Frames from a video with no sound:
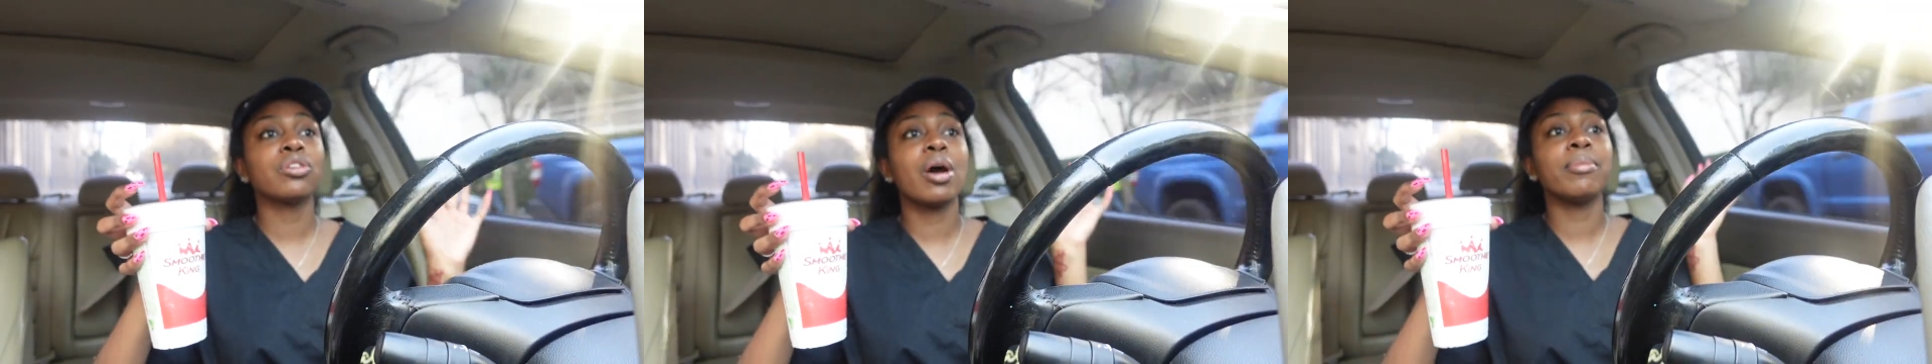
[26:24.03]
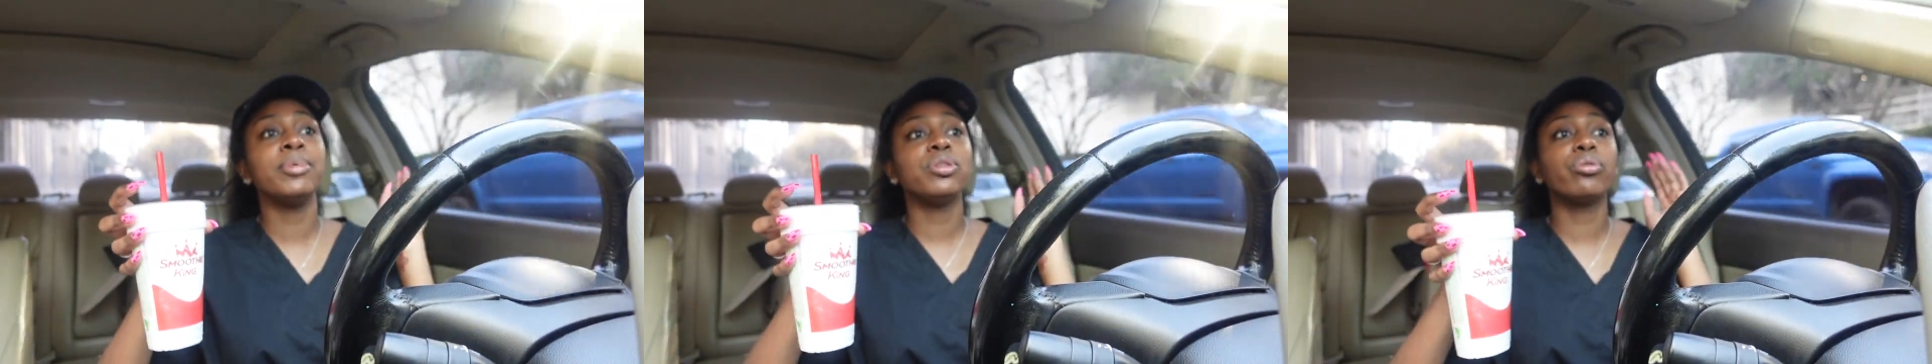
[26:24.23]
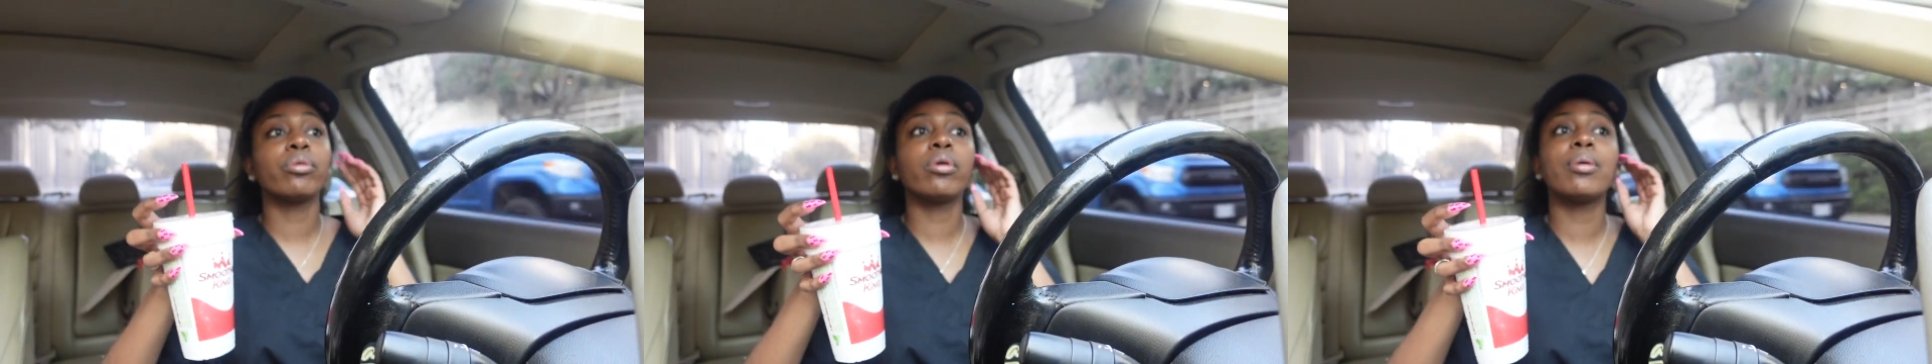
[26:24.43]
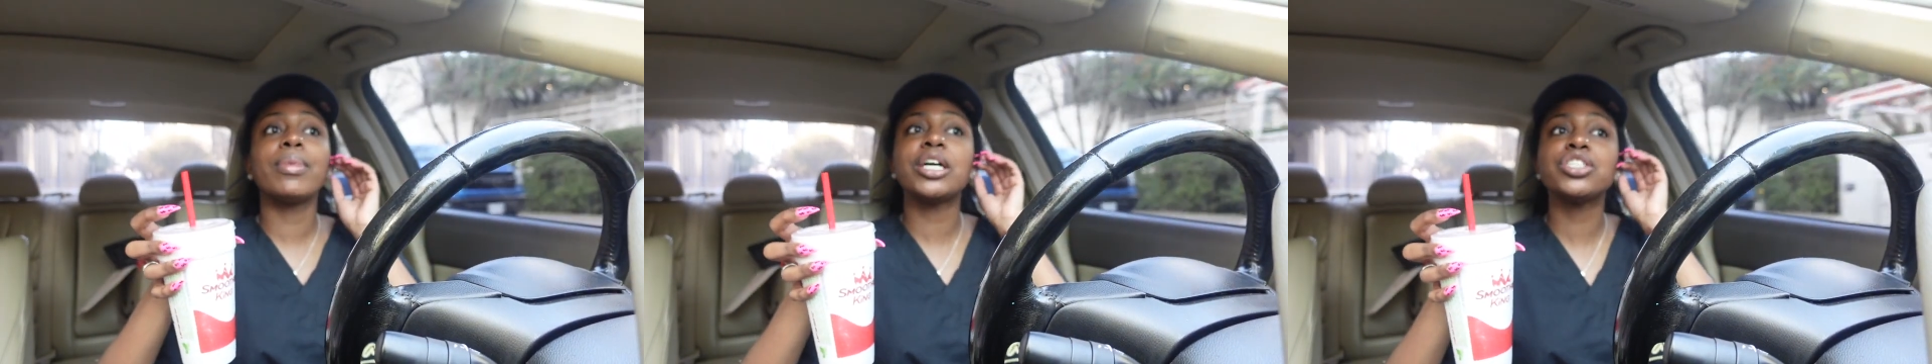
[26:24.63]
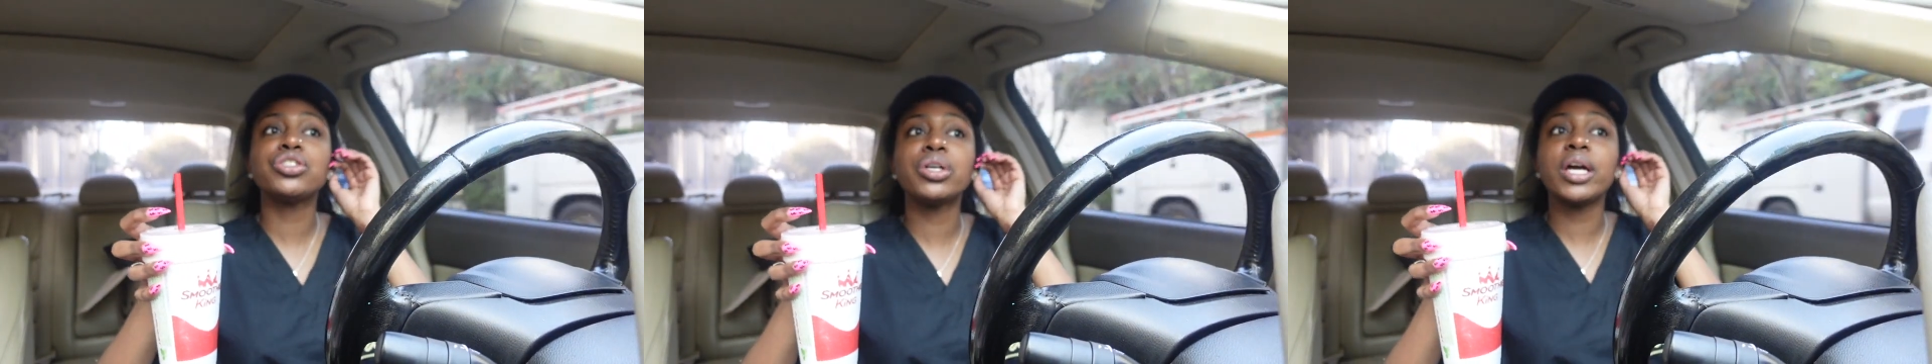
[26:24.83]
so I'll be throwing
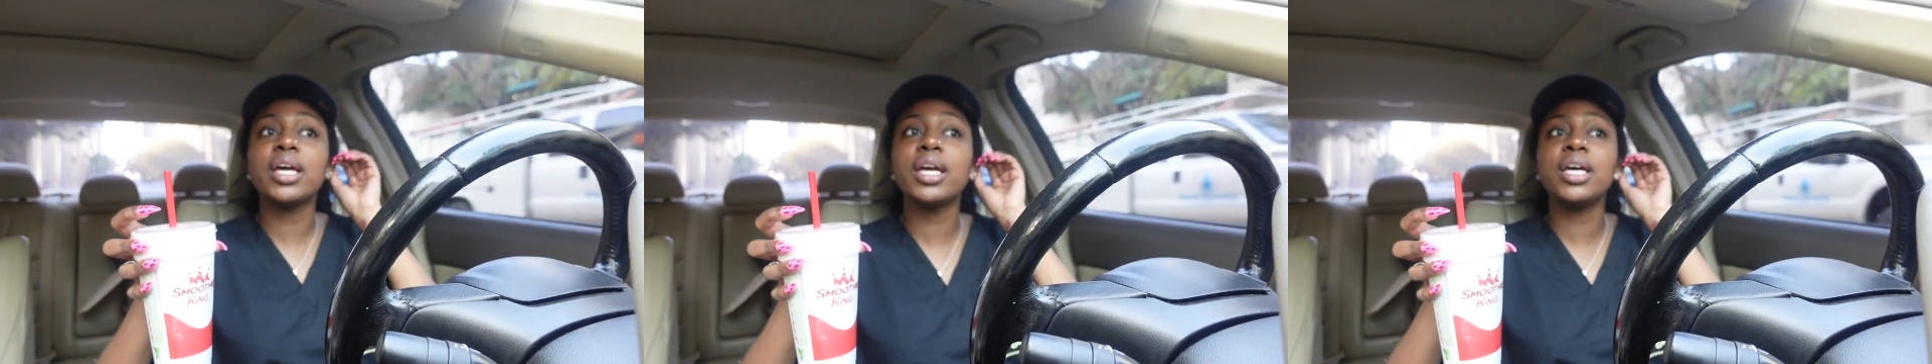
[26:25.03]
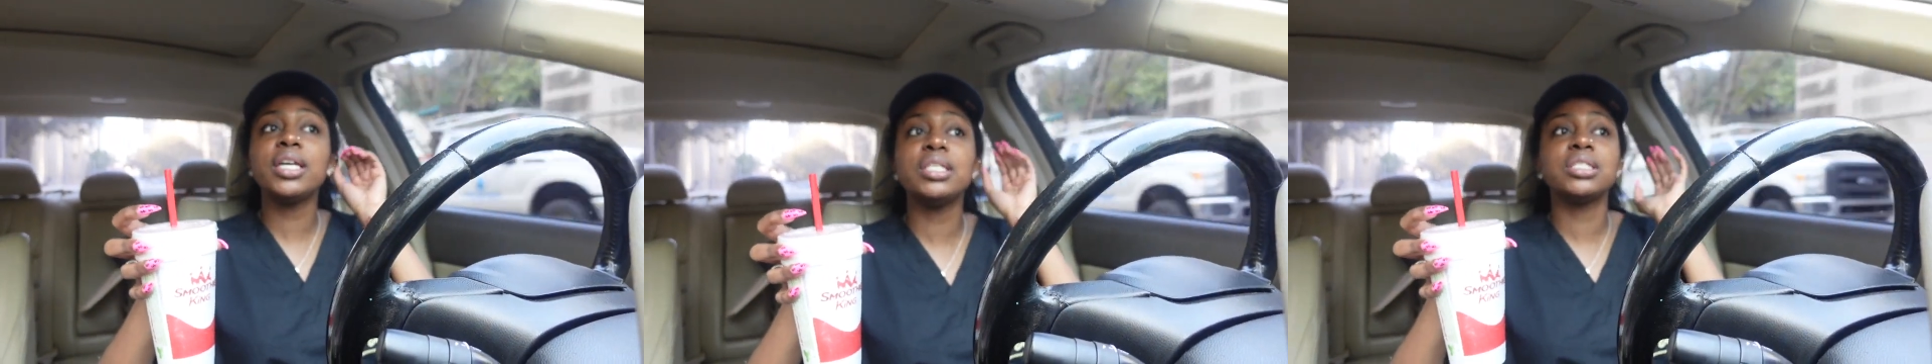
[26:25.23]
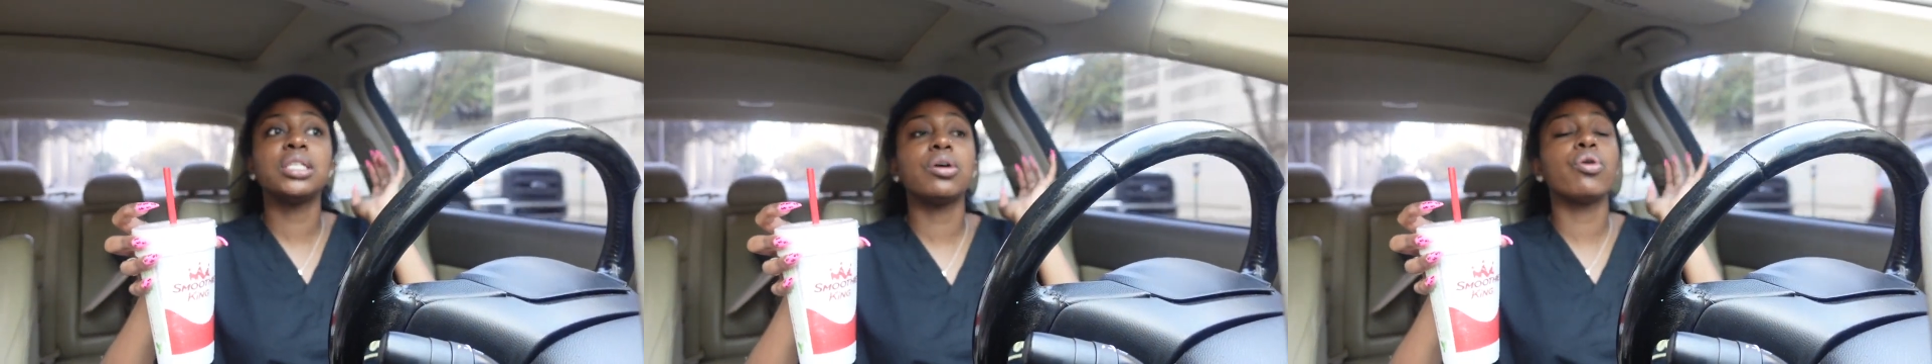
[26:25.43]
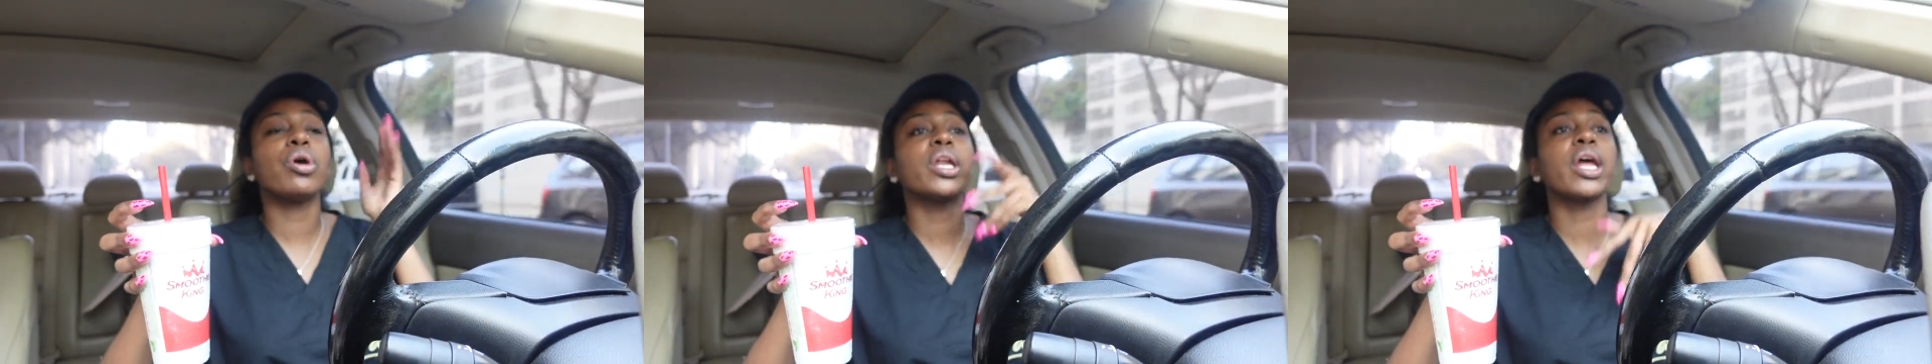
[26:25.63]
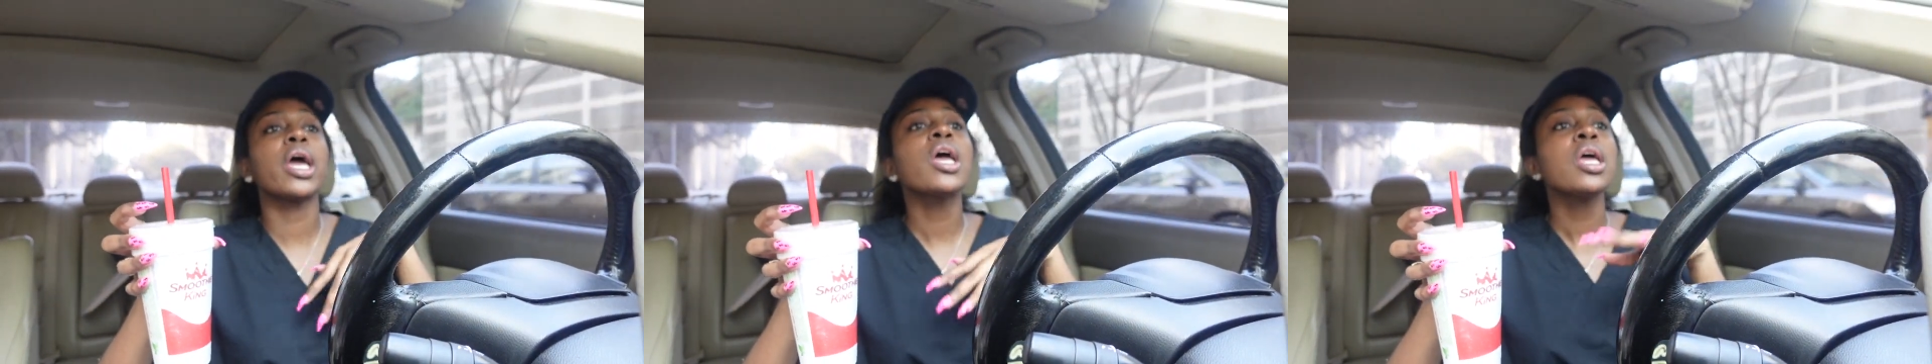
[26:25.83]
my trays and all that.